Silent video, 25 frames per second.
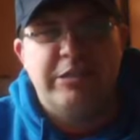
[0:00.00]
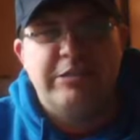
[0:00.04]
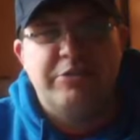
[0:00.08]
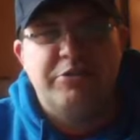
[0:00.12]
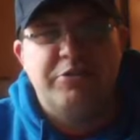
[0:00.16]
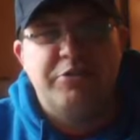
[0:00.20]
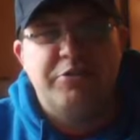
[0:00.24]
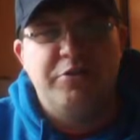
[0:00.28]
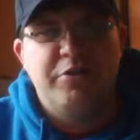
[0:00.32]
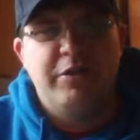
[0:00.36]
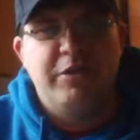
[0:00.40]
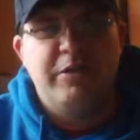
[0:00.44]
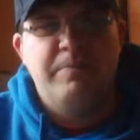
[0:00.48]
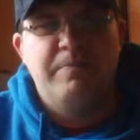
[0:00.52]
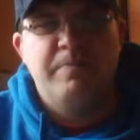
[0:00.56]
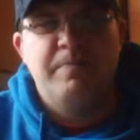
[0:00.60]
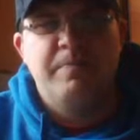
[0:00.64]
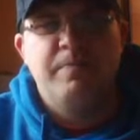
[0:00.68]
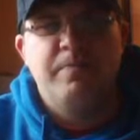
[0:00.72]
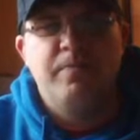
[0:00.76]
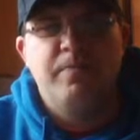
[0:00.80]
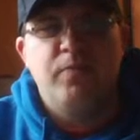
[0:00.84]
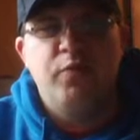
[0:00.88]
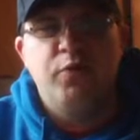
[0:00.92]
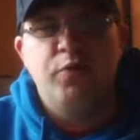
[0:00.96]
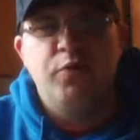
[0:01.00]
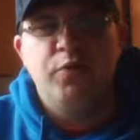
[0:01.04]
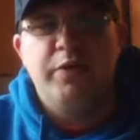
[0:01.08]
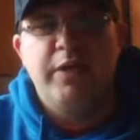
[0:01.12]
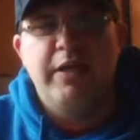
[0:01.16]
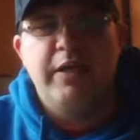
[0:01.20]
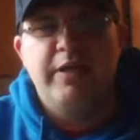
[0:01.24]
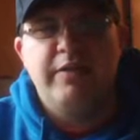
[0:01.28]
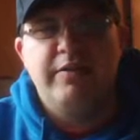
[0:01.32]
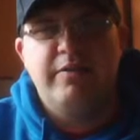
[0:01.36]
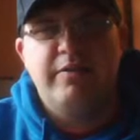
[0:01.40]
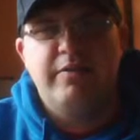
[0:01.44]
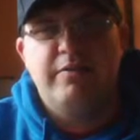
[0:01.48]
jet stream, you
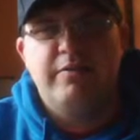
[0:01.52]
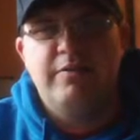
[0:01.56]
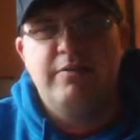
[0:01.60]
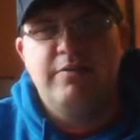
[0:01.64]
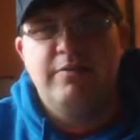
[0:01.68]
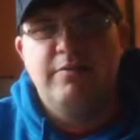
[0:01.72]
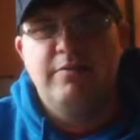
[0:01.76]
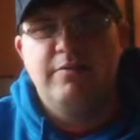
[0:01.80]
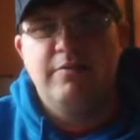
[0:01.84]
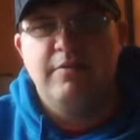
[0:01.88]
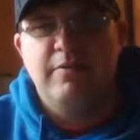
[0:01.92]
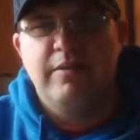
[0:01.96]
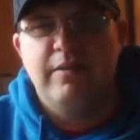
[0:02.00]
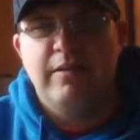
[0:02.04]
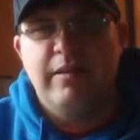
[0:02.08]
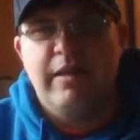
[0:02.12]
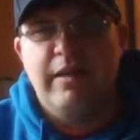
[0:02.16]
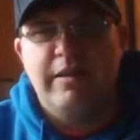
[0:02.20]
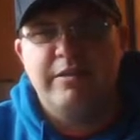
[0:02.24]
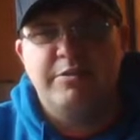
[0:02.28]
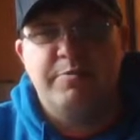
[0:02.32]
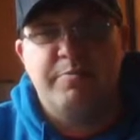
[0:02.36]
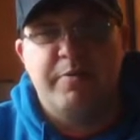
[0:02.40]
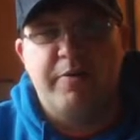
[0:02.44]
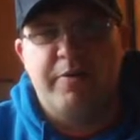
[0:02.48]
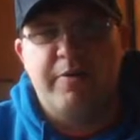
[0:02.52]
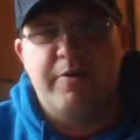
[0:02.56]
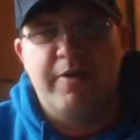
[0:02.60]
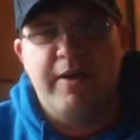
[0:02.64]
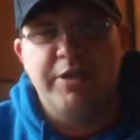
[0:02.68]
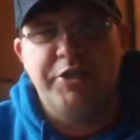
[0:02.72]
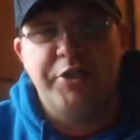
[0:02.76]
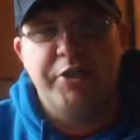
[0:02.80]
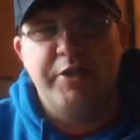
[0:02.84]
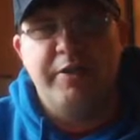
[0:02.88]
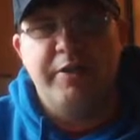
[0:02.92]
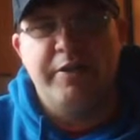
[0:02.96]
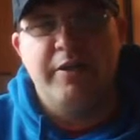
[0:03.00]
get less
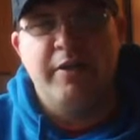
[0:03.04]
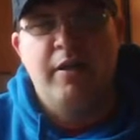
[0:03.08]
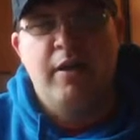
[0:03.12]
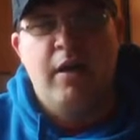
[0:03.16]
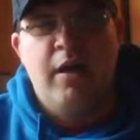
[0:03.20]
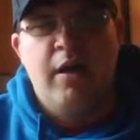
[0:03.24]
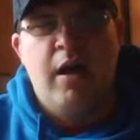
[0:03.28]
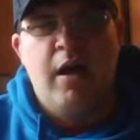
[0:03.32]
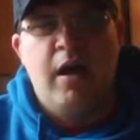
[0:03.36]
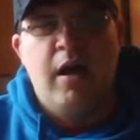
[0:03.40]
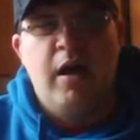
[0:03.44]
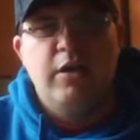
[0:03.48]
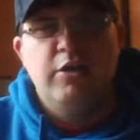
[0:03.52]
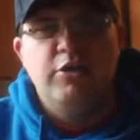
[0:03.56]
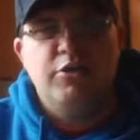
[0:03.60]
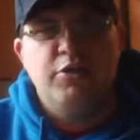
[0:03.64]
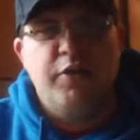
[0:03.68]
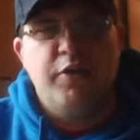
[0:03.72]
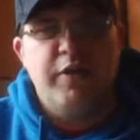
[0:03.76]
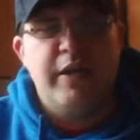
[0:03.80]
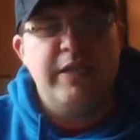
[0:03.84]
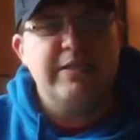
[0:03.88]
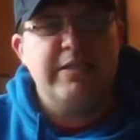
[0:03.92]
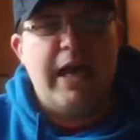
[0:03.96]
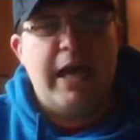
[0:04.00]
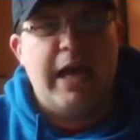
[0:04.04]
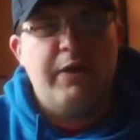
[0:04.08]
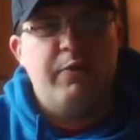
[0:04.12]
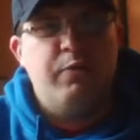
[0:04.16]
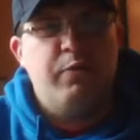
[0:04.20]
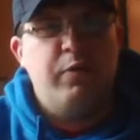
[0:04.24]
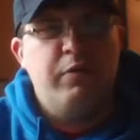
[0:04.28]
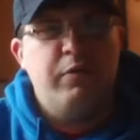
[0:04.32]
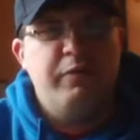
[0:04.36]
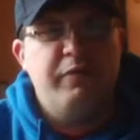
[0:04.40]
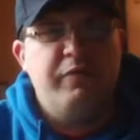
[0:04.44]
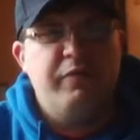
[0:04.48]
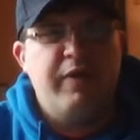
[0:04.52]
progression. So that's kind
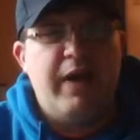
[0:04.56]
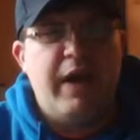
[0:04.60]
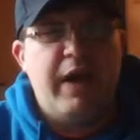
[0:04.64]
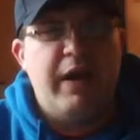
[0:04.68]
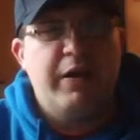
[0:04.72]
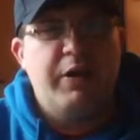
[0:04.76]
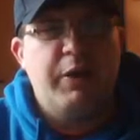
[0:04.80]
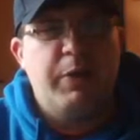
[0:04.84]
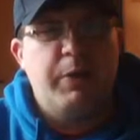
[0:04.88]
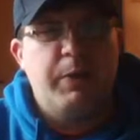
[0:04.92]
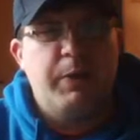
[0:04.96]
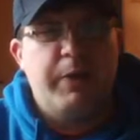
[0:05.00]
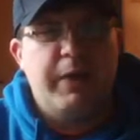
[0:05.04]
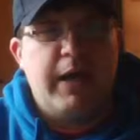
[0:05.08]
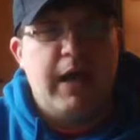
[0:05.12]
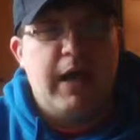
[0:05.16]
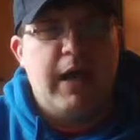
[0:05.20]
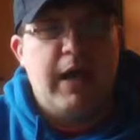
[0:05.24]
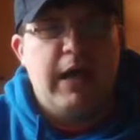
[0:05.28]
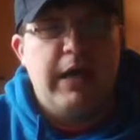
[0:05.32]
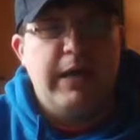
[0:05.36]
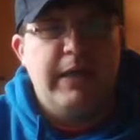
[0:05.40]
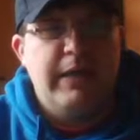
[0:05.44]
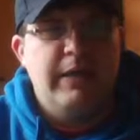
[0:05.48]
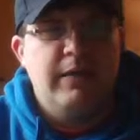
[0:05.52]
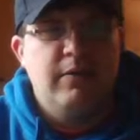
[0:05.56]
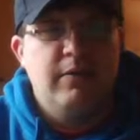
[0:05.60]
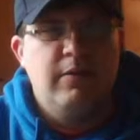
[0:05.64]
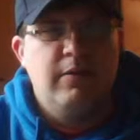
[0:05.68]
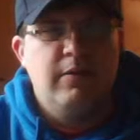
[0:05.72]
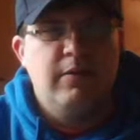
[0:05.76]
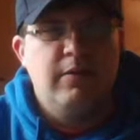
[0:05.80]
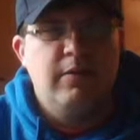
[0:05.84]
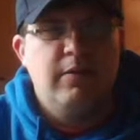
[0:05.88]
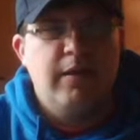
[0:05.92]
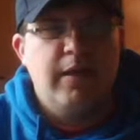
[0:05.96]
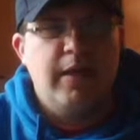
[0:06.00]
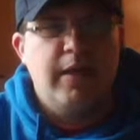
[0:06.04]
of what we've got going on
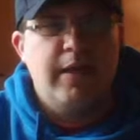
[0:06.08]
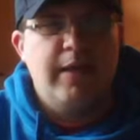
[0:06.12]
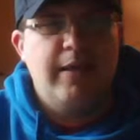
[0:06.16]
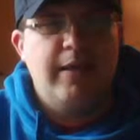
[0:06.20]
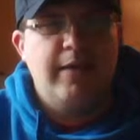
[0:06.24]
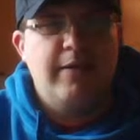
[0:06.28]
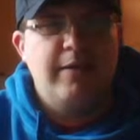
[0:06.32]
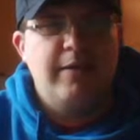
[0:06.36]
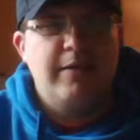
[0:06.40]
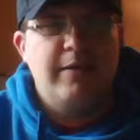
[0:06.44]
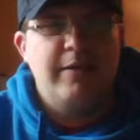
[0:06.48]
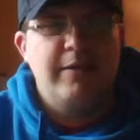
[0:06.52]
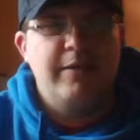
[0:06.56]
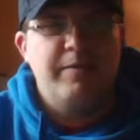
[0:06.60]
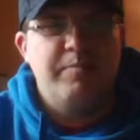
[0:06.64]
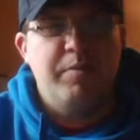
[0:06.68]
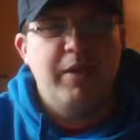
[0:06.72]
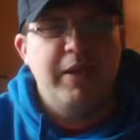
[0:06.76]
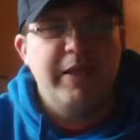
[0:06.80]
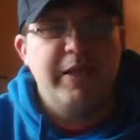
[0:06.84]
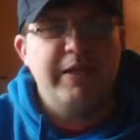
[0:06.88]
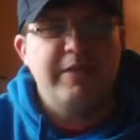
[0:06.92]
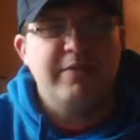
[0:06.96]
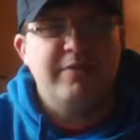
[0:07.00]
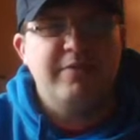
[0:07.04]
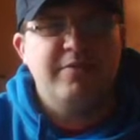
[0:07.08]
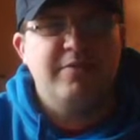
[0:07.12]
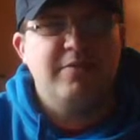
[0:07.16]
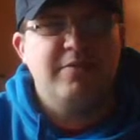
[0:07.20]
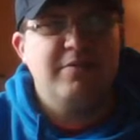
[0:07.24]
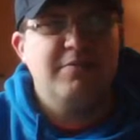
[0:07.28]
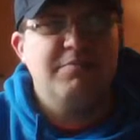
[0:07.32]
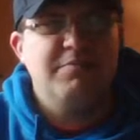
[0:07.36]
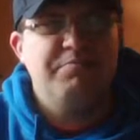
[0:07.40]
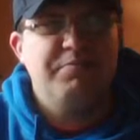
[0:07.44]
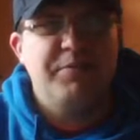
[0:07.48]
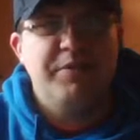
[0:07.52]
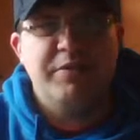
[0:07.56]
in the
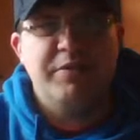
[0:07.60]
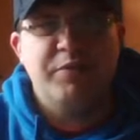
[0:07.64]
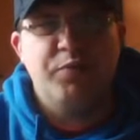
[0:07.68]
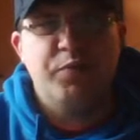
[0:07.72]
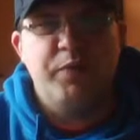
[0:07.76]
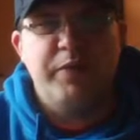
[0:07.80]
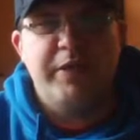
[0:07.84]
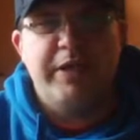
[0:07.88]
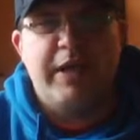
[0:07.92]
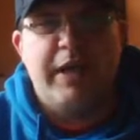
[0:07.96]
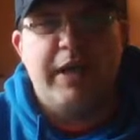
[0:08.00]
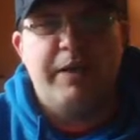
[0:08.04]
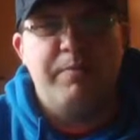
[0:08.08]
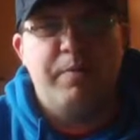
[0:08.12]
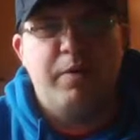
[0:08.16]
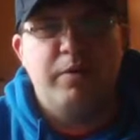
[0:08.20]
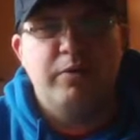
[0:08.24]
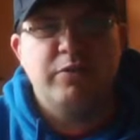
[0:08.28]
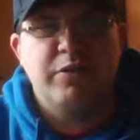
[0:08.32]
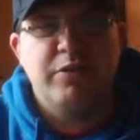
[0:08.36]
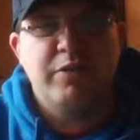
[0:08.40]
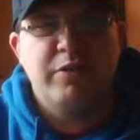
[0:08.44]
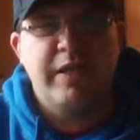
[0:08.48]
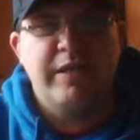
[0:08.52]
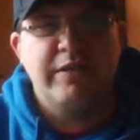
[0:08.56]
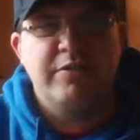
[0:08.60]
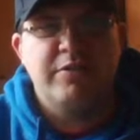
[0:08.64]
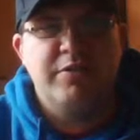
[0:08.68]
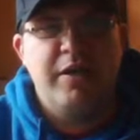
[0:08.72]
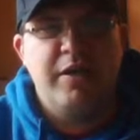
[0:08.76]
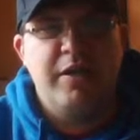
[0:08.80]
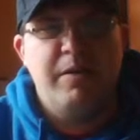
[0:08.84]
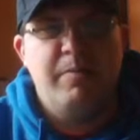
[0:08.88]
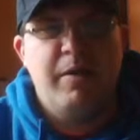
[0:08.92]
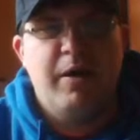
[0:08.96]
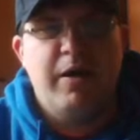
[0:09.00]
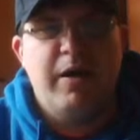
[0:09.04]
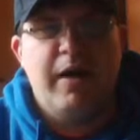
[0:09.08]
plains this week. I posted
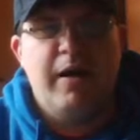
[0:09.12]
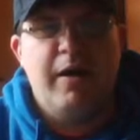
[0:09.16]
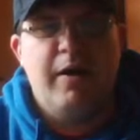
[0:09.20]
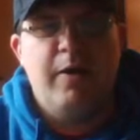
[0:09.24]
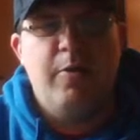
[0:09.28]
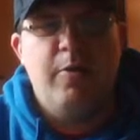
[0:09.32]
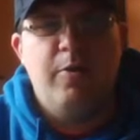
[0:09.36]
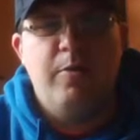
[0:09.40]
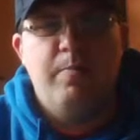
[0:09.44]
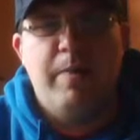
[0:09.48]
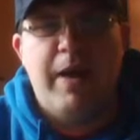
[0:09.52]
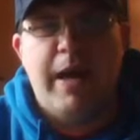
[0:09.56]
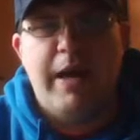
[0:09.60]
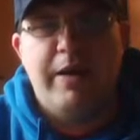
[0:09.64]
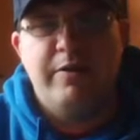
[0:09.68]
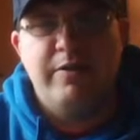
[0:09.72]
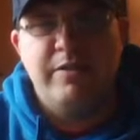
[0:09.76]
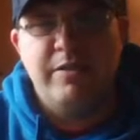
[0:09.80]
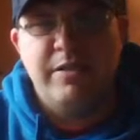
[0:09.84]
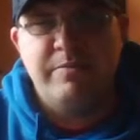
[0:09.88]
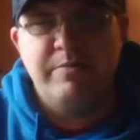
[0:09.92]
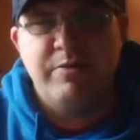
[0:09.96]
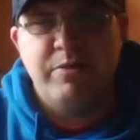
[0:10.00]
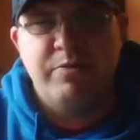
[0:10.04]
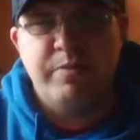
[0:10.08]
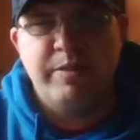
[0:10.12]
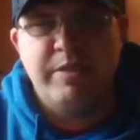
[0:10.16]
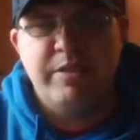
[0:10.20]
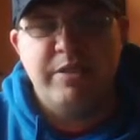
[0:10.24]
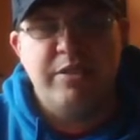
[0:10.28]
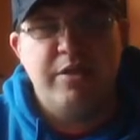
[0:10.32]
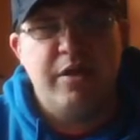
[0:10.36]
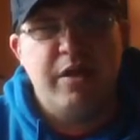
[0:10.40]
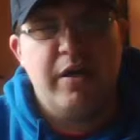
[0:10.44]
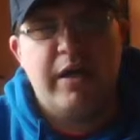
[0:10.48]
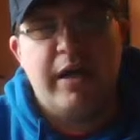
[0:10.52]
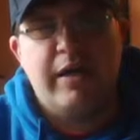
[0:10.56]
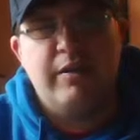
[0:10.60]
yesterday about how the pattern seems to be
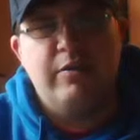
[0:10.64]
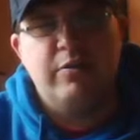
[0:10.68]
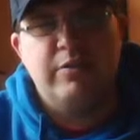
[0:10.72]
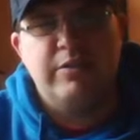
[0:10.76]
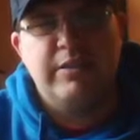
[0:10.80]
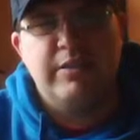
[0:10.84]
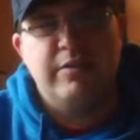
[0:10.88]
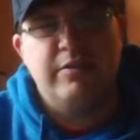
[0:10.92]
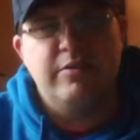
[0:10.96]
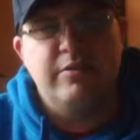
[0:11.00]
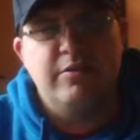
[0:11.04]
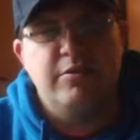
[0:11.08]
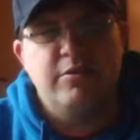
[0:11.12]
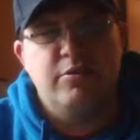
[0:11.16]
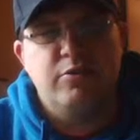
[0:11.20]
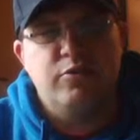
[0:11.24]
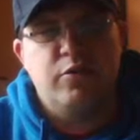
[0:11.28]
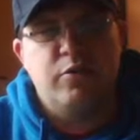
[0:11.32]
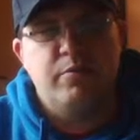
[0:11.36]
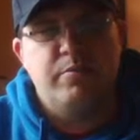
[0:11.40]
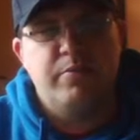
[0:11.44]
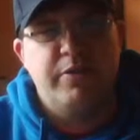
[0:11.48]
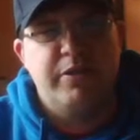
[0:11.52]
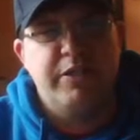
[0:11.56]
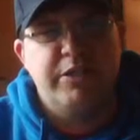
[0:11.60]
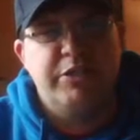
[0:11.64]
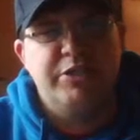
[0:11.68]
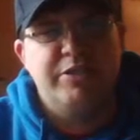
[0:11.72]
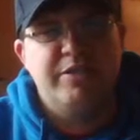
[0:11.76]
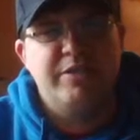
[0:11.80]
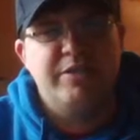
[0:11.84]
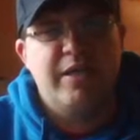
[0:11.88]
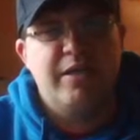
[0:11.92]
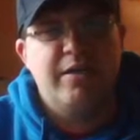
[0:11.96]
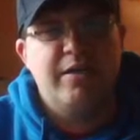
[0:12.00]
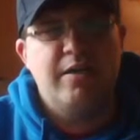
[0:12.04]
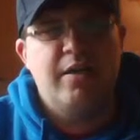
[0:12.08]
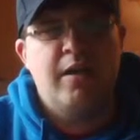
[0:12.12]
stuck. I looked at the Storm Prediction
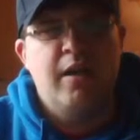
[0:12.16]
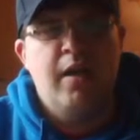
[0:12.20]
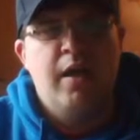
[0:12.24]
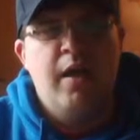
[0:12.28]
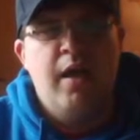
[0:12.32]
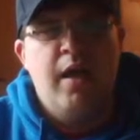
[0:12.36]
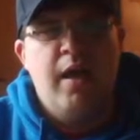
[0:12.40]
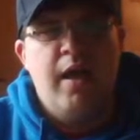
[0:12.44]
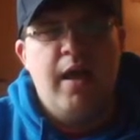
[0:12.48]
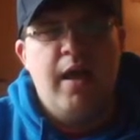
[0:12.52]
Center